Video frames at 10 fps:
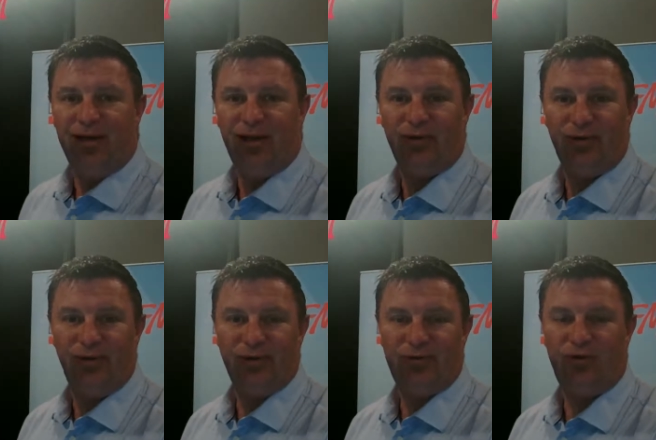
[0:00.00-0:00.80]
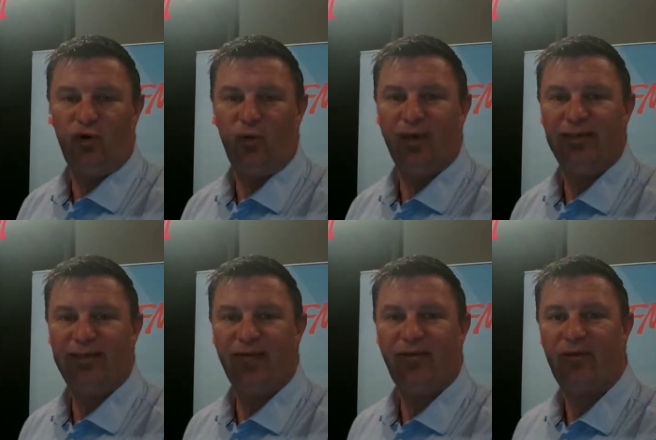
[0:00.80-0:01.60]
Local news for
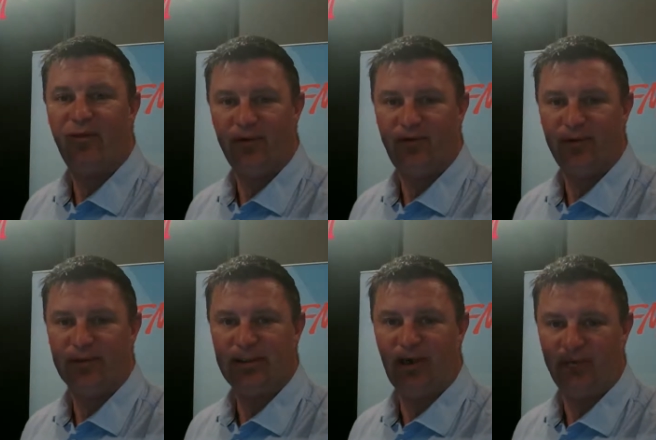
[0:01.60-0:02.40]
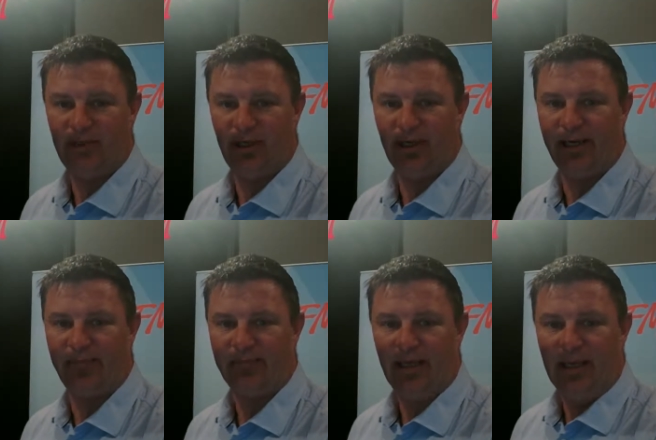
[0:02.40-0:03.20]
Wednesday, the 31st of
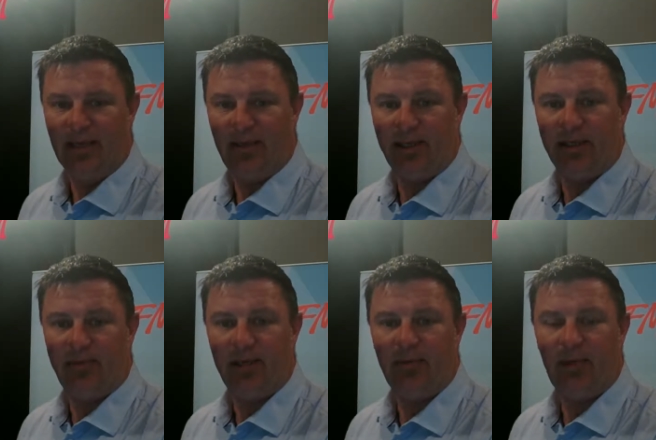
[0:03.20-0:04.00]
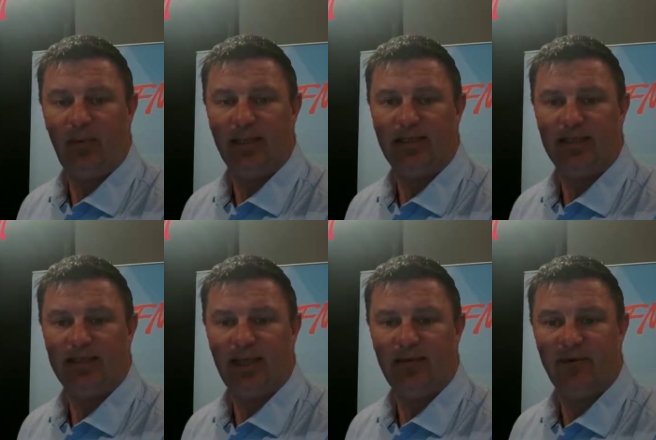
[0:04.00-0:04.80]
July. Plenty of people are willing to
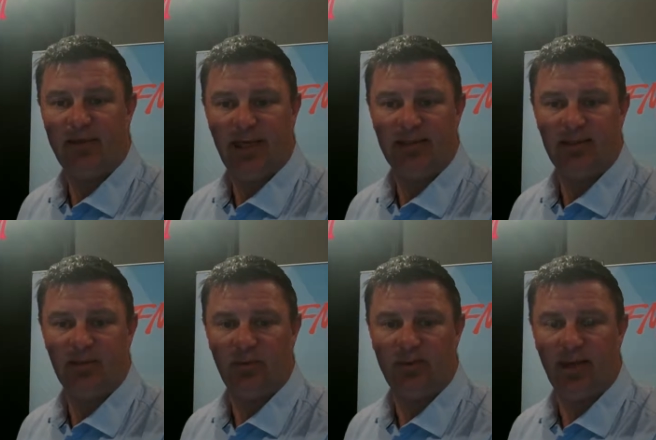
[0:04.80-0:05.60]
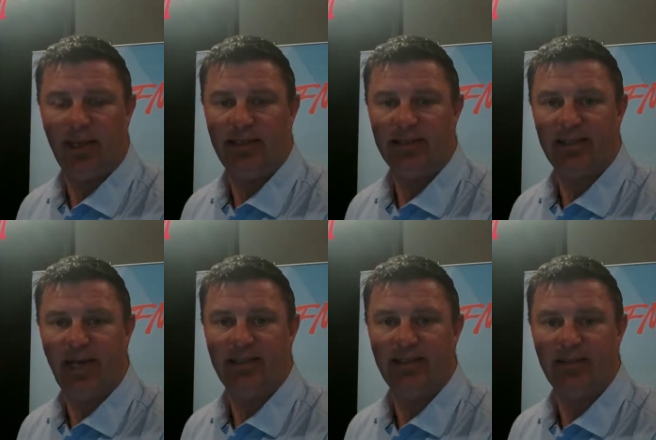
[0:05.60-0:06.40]
stand for council with the latest
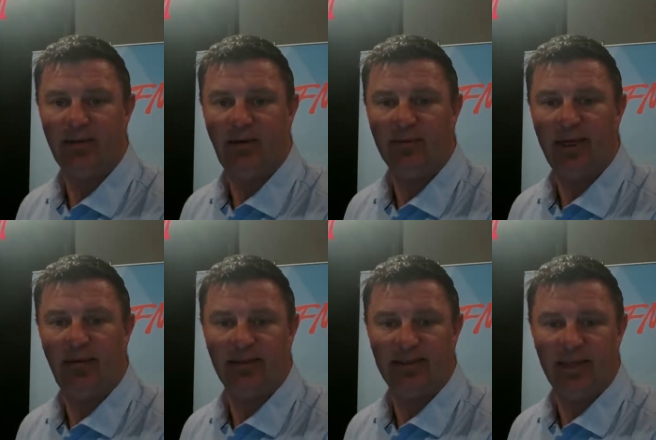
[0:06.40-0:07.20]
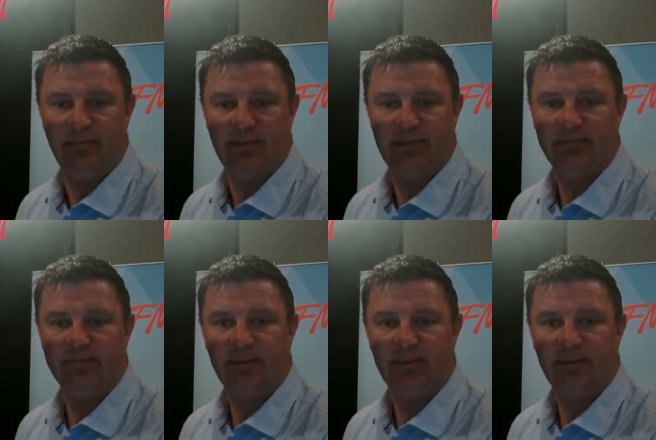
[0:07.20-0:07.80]
18 year old Karis Gibbs.